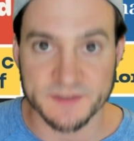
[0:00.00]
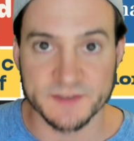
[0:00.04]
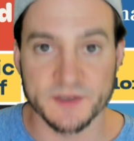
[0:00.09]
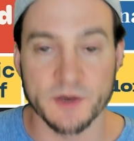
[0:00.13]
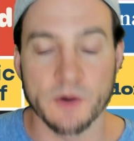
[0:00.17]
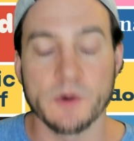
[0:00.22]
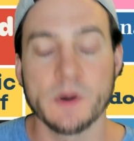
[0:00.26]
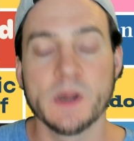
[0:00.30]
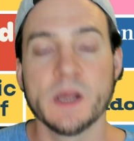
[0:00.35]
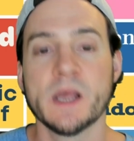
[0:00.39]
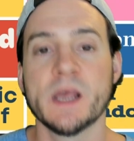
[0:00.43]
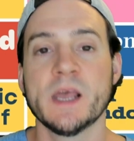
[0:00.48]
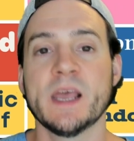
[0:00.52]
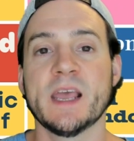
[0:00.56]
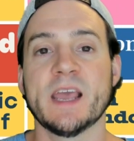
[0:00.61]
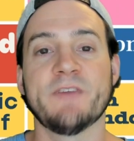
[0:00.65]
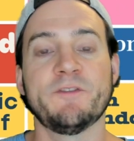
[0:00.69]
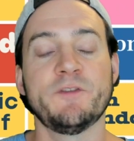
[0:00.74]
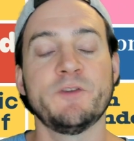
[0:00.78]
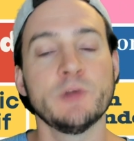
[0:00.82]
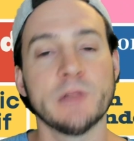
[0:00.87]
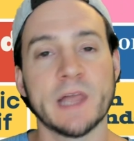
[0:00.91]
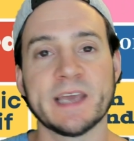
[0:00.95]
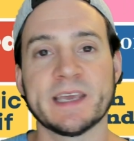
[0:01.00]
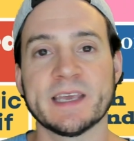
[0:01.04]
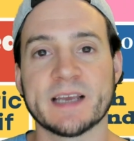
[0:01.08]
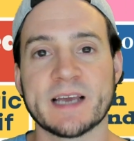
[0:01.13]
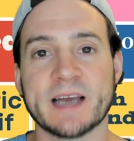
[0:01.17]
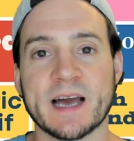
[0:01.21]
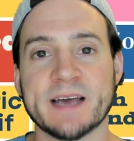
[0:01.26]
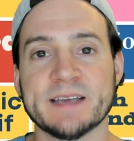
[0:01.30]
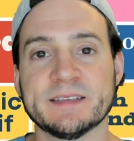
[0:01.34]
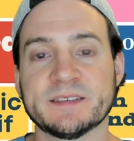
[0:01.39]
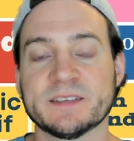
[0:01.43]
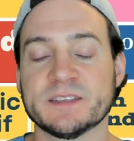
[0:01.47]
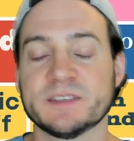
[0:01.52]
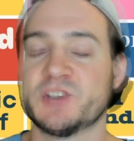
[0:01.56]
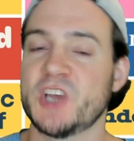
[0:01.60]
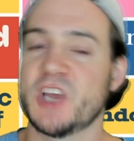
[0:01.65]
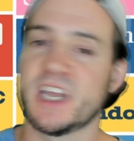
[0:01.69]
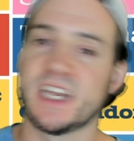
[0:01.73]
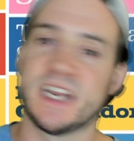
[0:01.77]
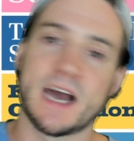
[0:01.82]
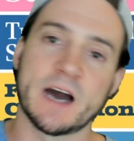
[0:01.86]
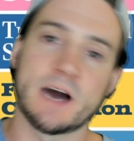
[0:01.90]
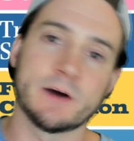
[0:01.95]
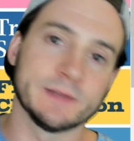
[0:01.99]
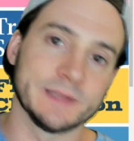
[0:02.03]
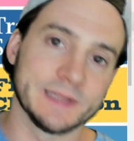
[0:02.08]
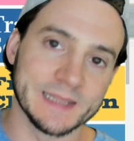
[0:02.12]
So if you like it, guys, check it out.